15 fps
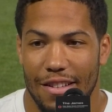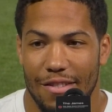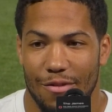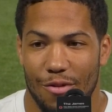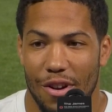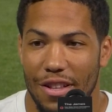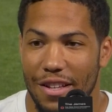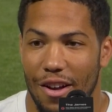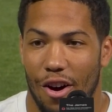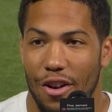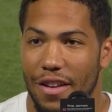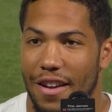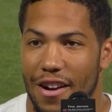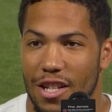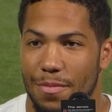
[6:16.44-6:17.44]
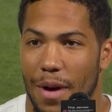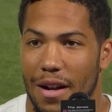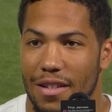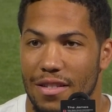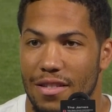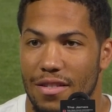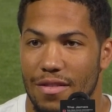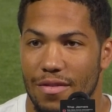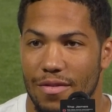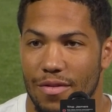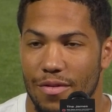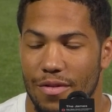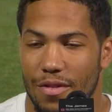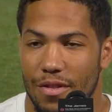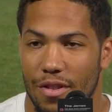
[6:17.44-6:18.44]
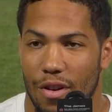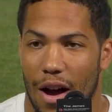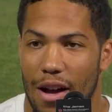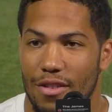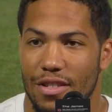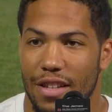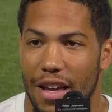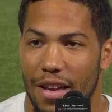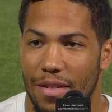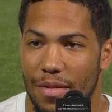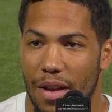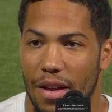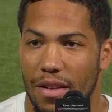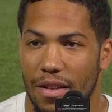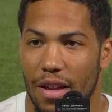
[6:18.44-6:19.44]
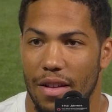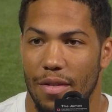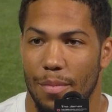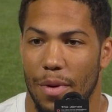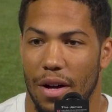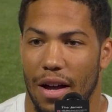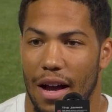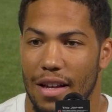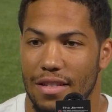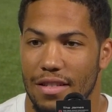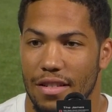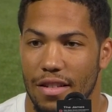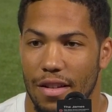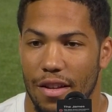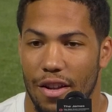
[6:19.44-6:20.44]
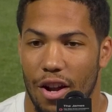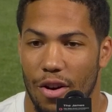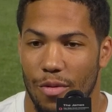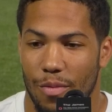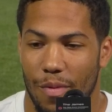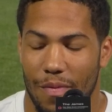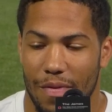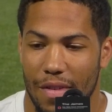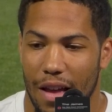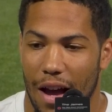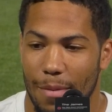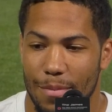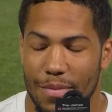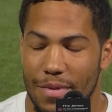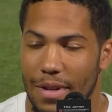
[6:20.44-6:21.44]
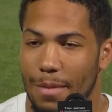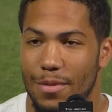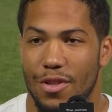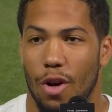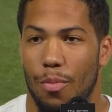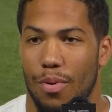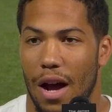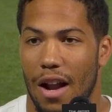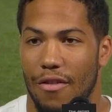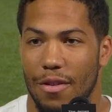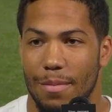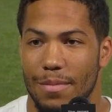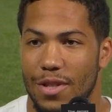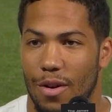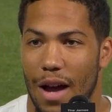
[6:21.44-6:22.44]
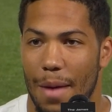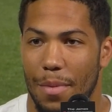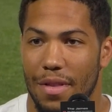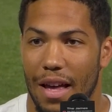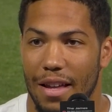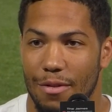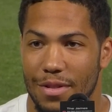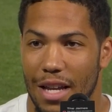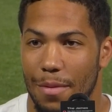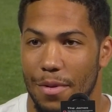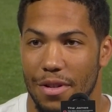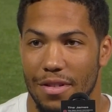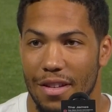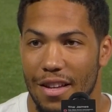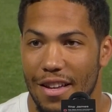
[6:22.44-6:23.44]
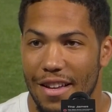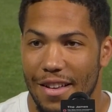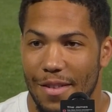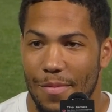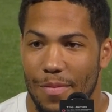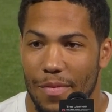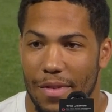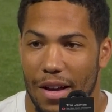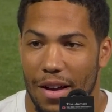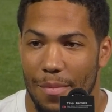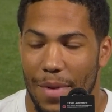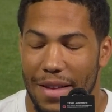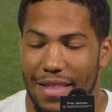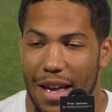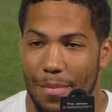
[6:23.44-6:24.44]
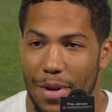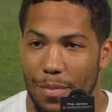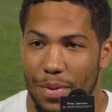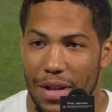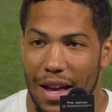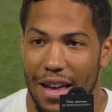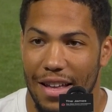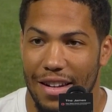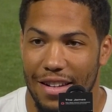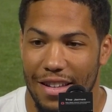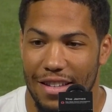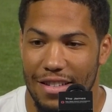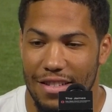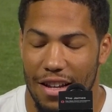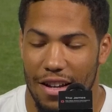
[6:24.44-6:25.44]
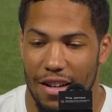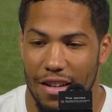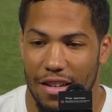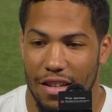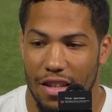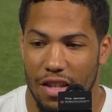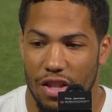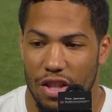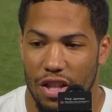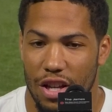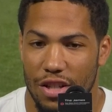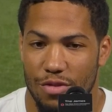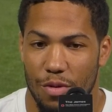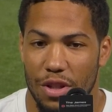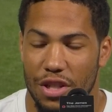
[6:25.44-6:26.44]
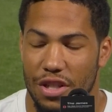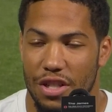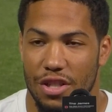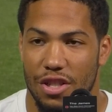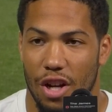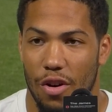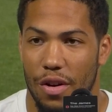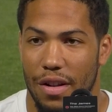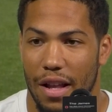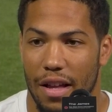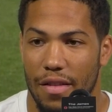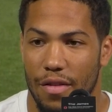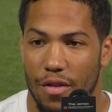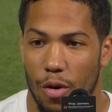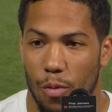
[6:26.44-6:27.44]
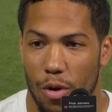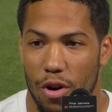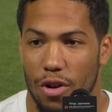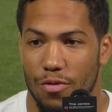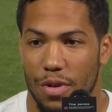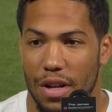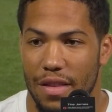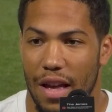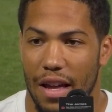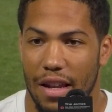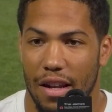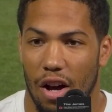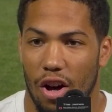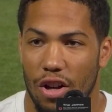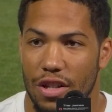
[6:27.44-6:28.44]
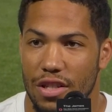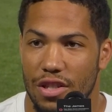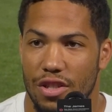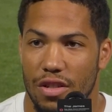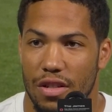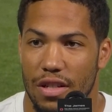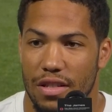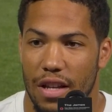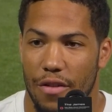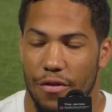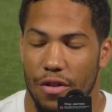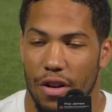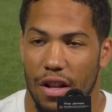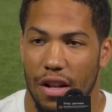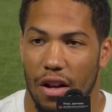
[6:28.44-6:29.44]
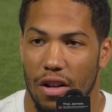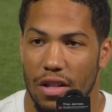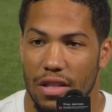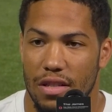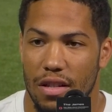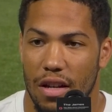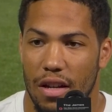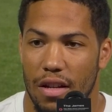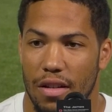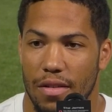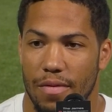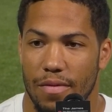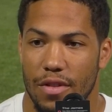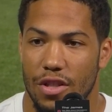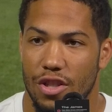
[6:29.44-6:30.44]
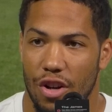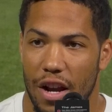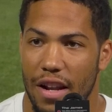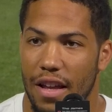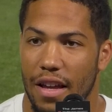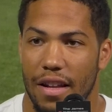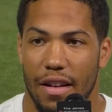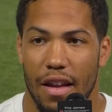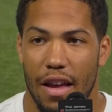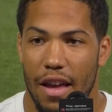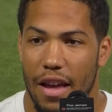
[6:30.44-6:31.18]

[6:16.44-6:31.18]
really all he cares about is Ohio State and the Buckeyes. And you know, I'm so proud of him. So happy that he was able to. Make that big play, and he's showing that the world really that all his effort and all his training and